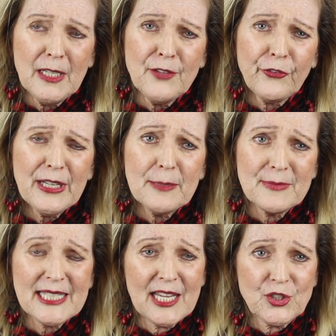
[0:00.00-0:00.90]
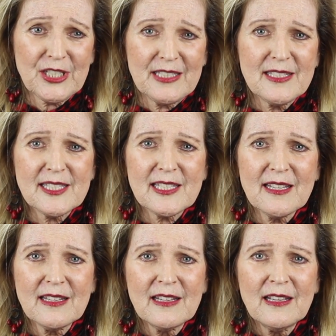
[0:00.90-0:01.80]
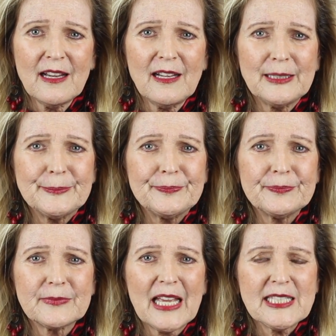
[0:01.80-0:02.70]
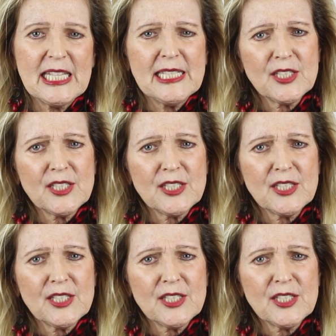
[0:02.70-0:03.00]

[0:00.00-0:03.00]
in freedom sessions, as